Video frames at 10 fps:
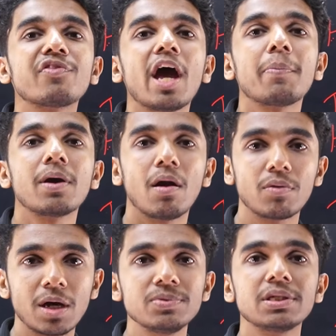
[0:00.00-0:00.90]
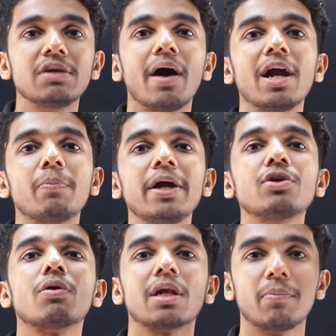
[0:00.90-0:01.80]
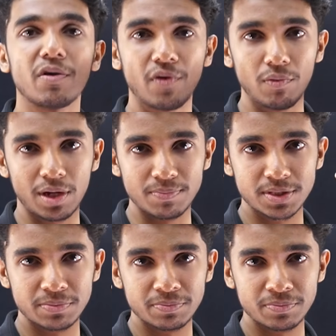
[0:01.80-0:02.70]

favorable outcomes divided by total number of outcomes.